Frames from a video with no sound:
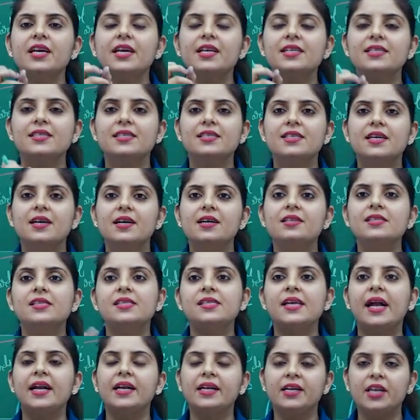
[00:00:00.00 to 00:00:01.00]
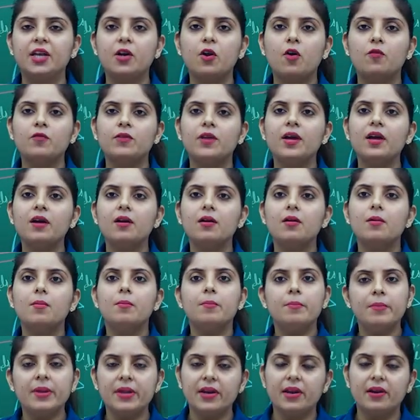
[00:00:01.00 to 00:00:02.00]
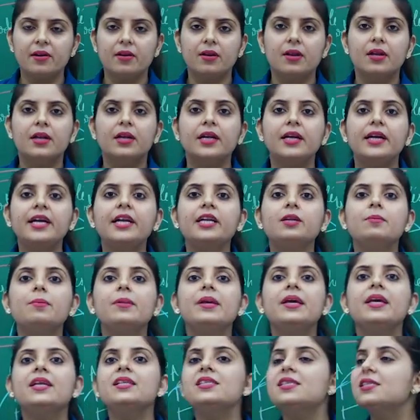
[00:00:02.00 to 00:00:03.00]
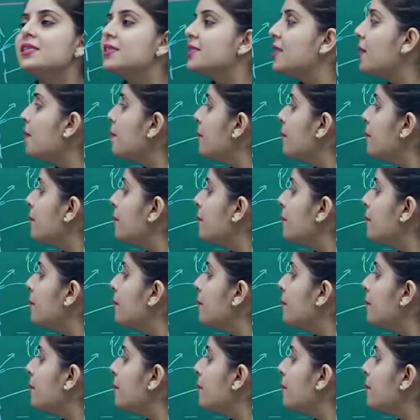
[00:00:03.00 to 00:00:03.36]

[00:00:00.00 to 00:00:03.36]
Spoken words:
is the center of the mirror. It means the